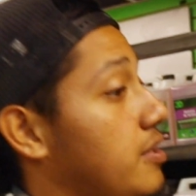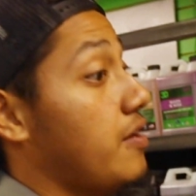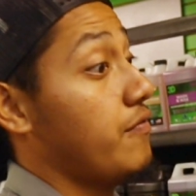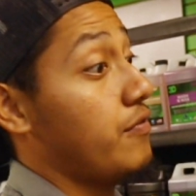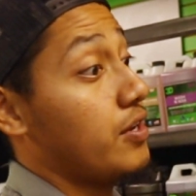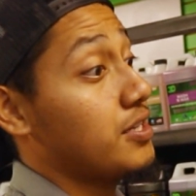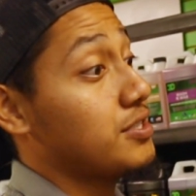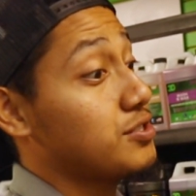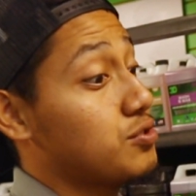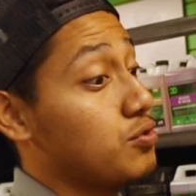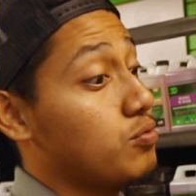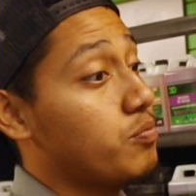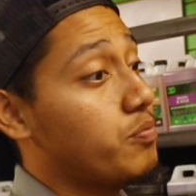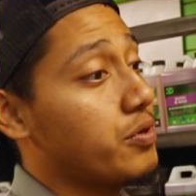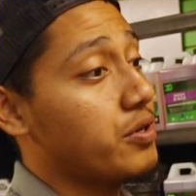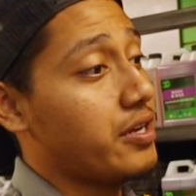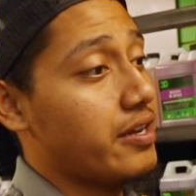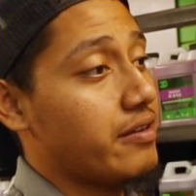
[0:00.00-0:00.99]
if you guys do
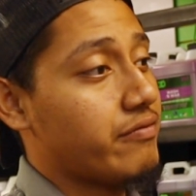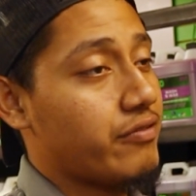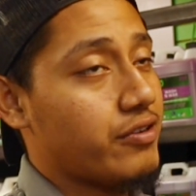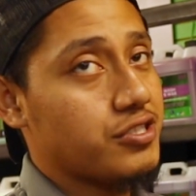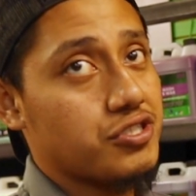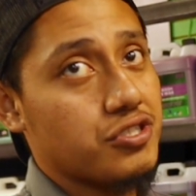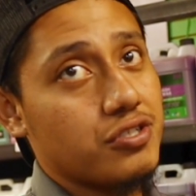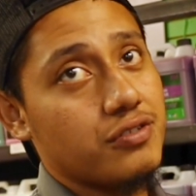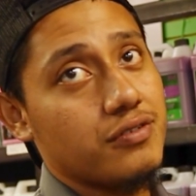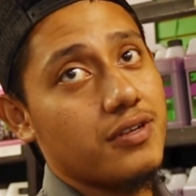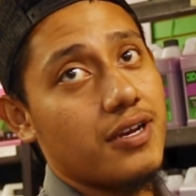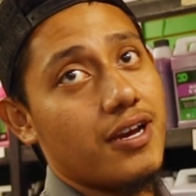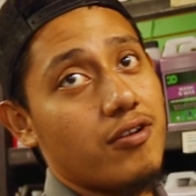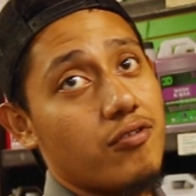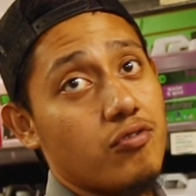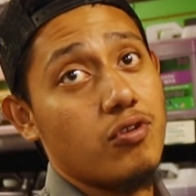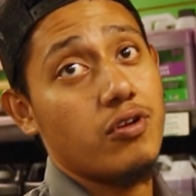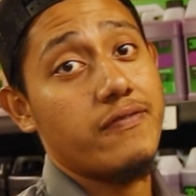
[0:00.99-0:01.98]
put air freshener, I
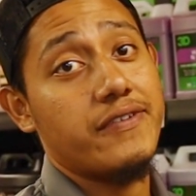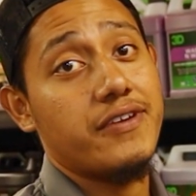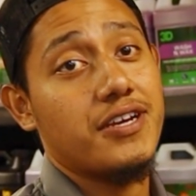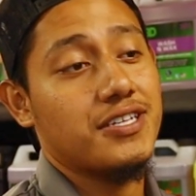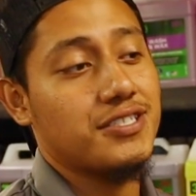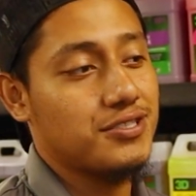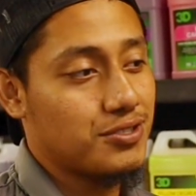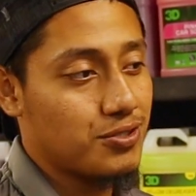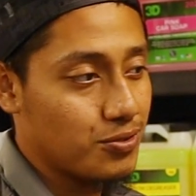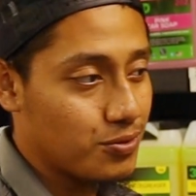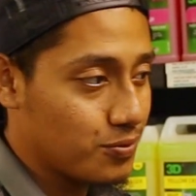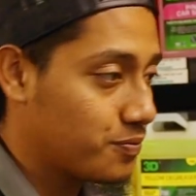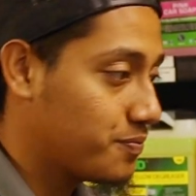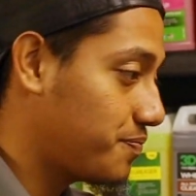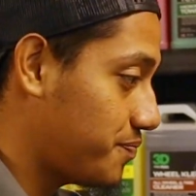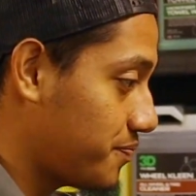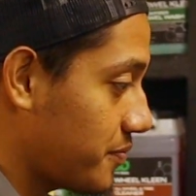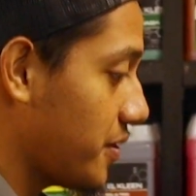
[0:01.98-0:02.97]
don't know if you guys do,
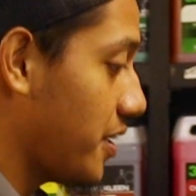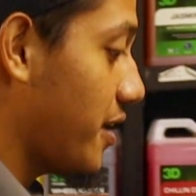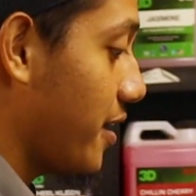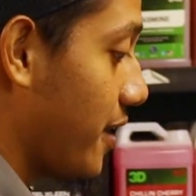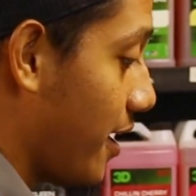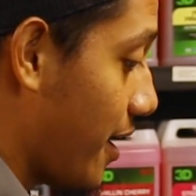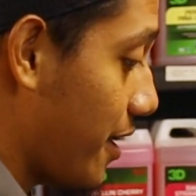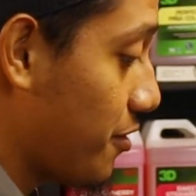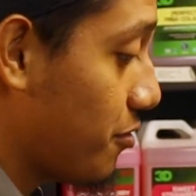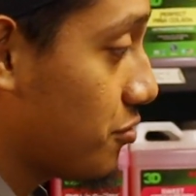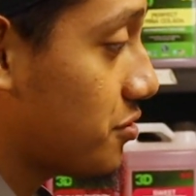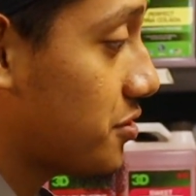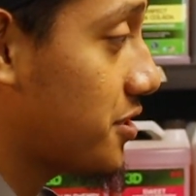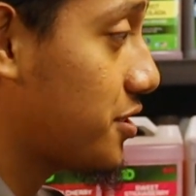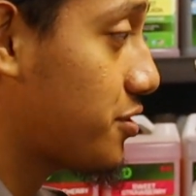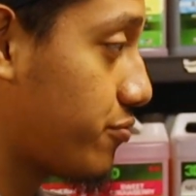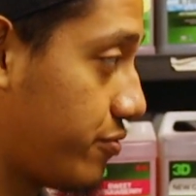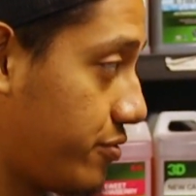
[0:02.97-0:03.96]
I use
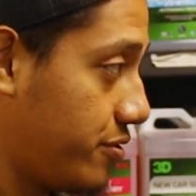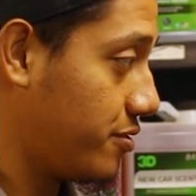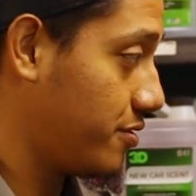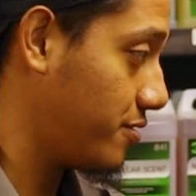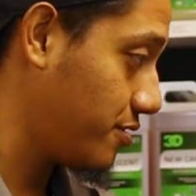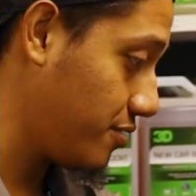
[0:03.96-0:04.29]
this one.